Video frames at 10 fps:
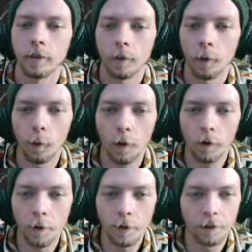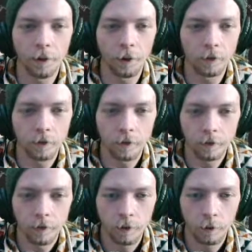Welcome in, though.
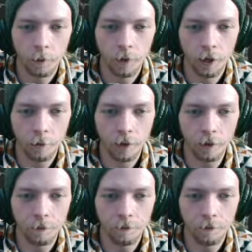What up, what up?